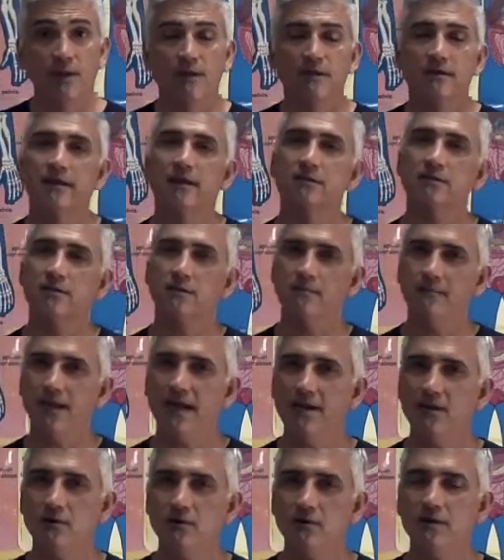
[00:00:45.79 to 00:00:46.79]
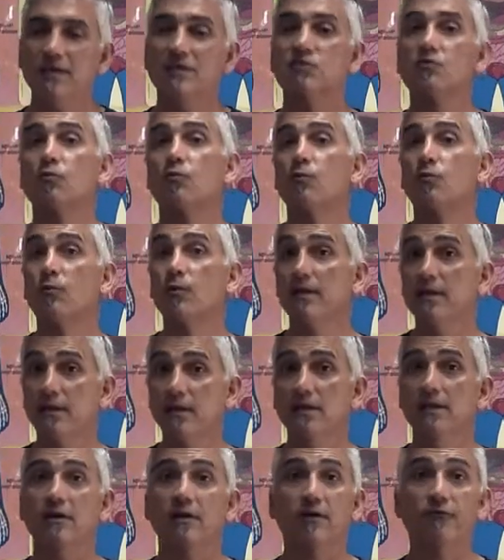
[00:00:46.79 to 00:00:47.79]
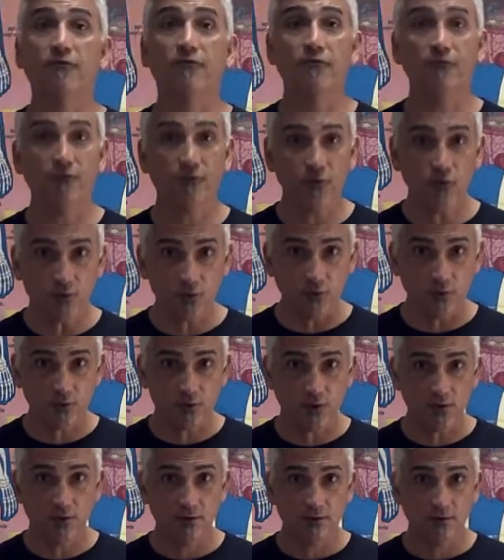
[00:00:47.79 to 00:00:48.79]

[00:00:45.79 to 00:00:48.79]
Now, a tomato is really a fruit